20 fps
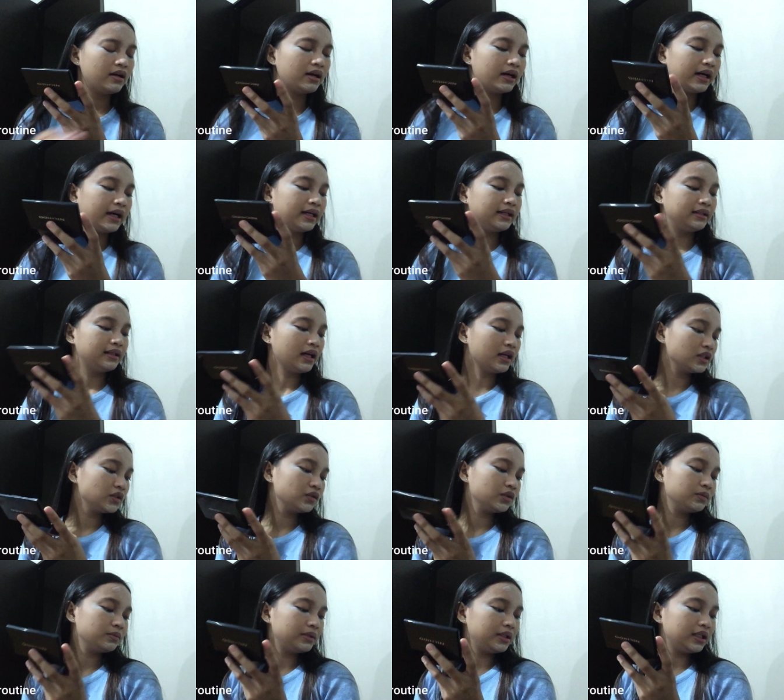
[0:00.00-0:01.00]
Okay,
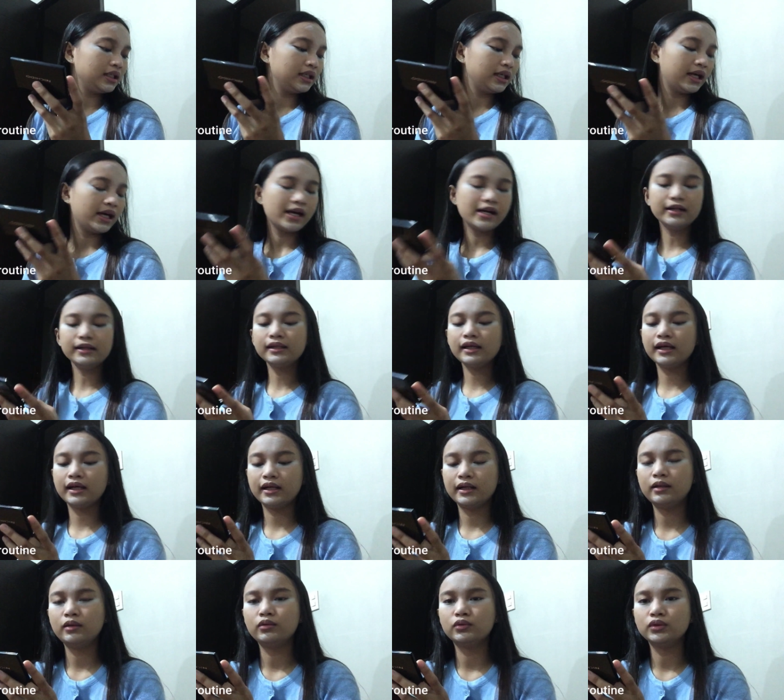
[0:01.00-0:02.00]
next will be hair
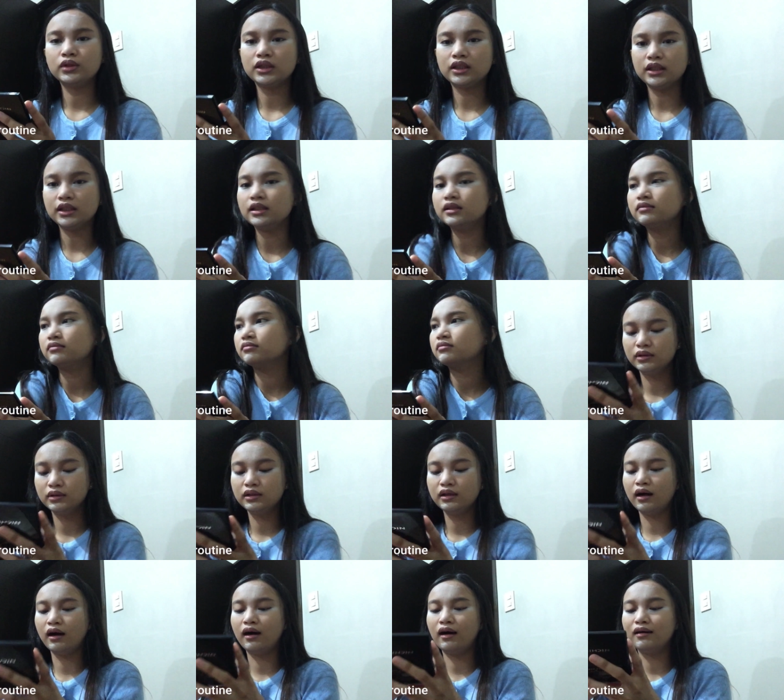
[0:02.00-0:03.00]
care routine.
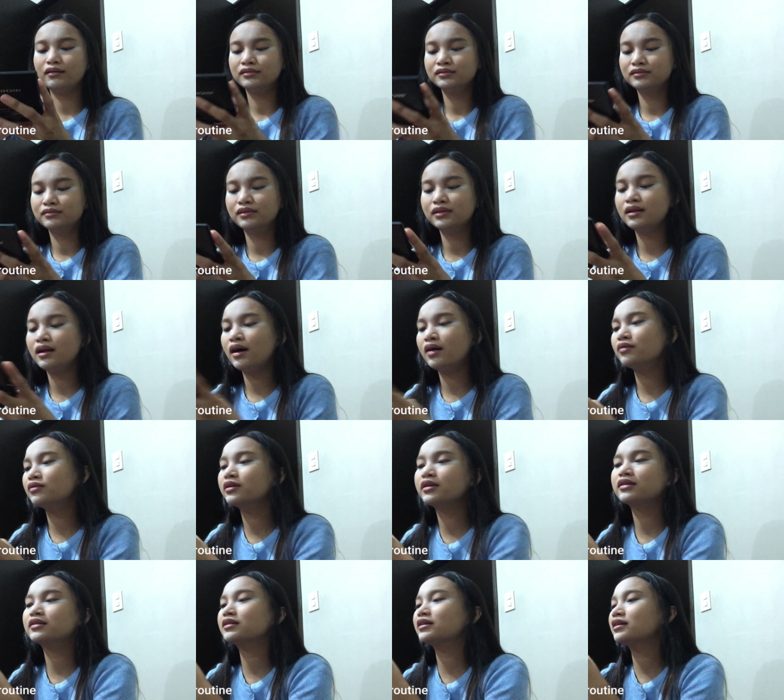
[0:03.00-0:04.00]
Wala akong
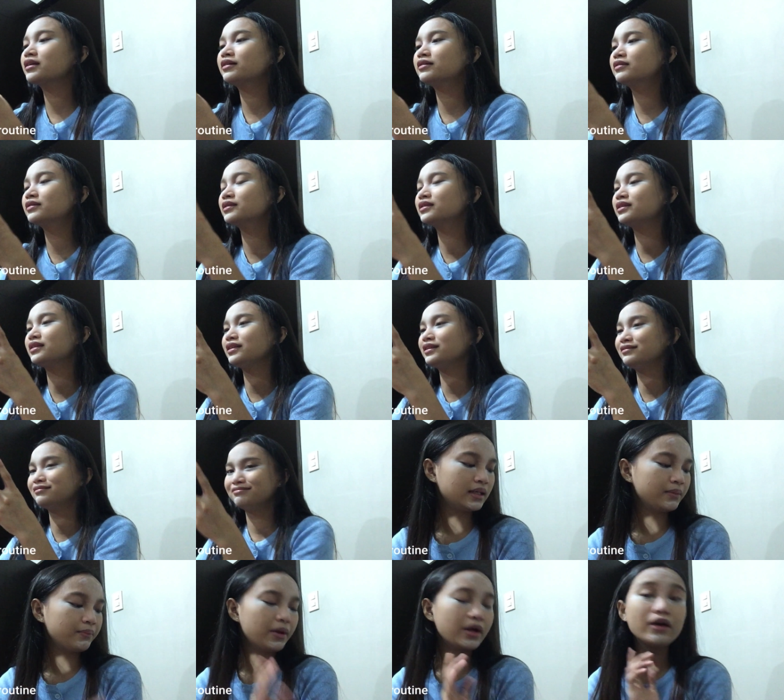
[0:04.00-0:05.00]
hair care routine.
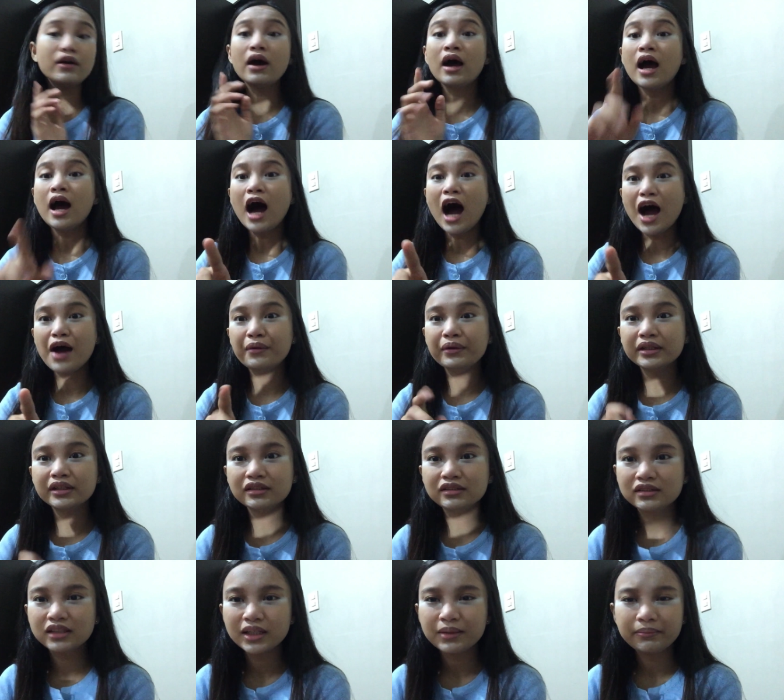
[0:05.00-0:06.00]
Pero, I want
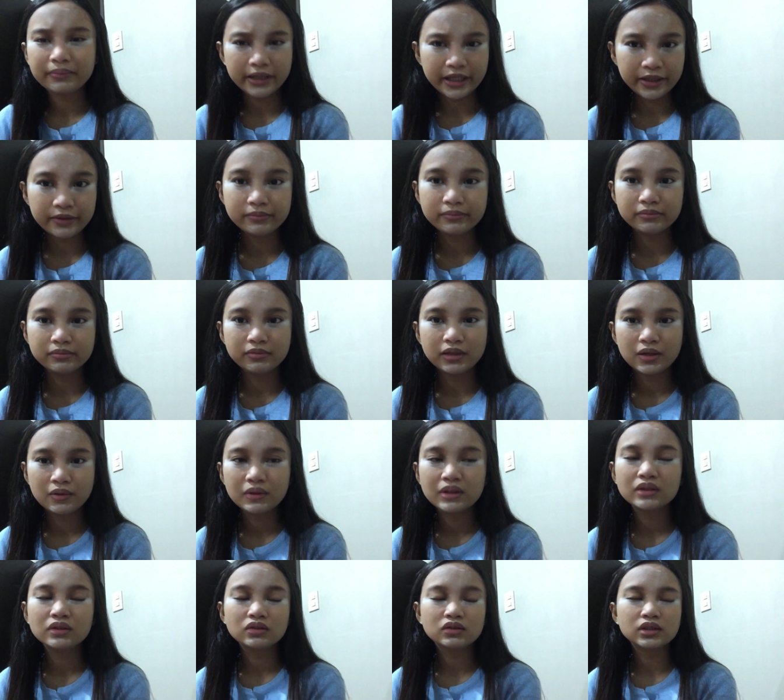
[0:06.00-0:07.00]
to try, babe.
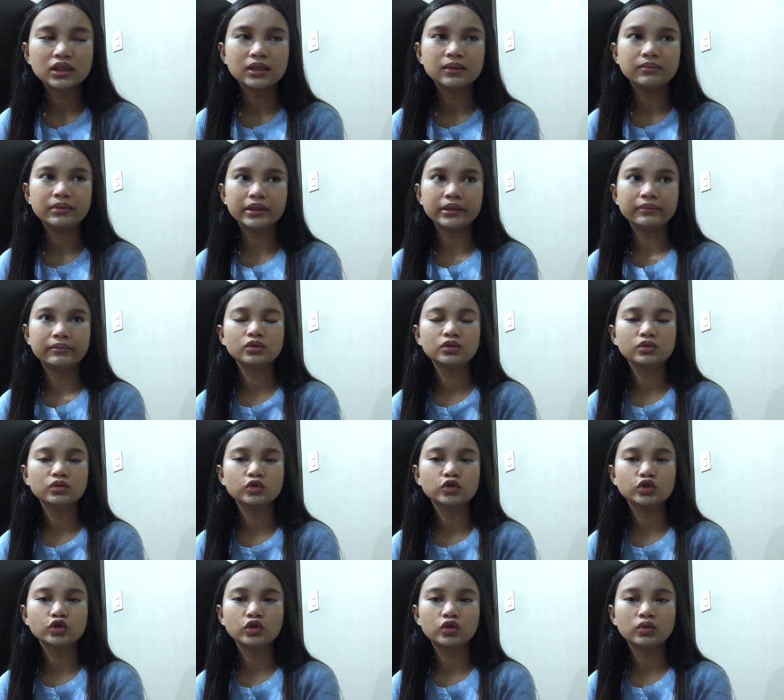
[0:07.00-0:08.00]

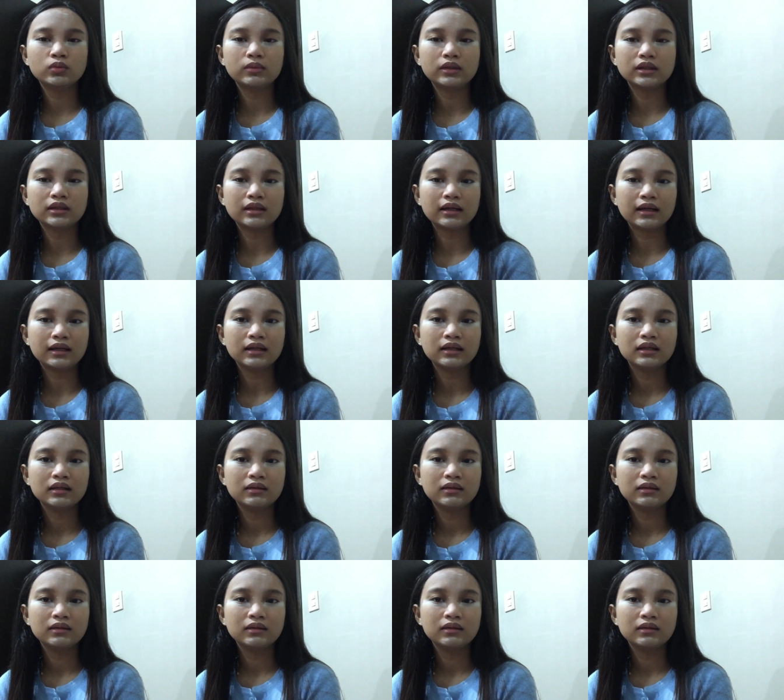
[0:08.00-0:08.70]
Gusto ko matry.